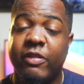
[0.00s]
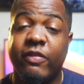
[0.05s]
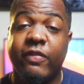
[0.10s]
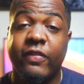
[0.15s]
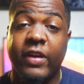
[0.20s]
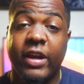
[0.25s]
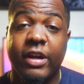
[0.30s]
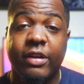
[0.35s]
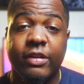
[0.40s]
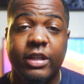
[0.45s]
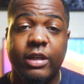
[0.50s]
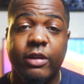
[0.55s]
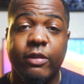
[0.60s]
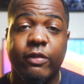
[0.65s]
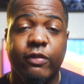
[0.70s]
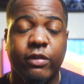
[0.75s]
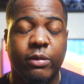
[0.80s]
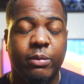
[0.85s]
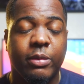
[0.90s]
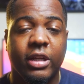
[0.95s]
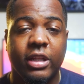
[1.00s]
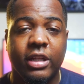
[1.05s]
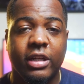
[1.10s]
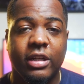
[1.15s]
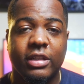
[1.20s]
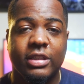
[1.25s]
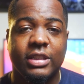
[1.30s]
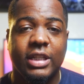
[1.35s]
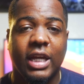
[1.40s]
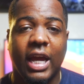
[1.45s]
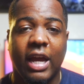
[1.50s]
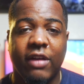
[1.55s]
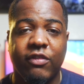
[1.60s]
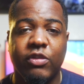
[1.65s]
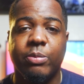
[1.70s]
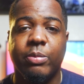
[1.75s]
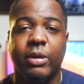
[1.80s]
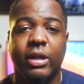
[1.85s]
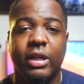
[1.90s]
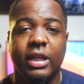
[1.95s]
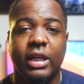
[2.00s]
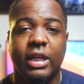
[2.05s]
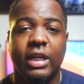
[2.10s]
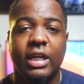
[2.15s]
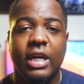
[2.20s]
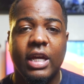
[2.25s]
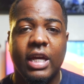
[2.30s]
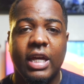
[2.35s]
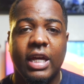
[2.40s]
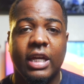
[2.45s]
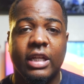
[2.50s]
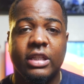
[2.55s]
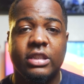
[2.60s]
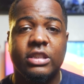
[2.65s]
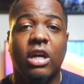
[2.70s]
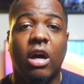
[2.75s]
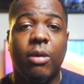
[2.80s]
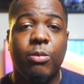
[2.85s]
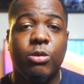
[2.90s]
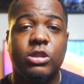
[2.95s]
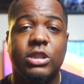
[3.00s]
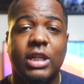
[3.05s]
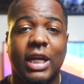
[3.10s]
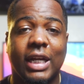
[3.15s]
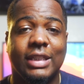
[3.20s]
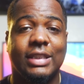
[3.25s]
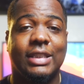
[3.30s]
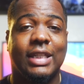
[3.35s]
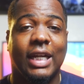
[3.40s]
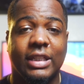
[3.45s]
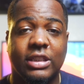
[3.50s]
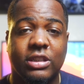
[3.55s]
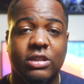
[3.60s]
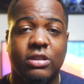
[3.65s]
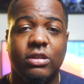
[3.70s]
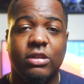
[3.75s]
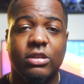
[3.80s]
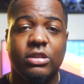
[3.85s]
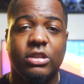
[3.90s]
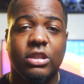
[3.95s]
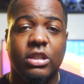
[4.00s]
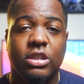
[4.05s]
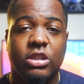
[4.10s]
fairly familiar to everybody. It's almost identical to the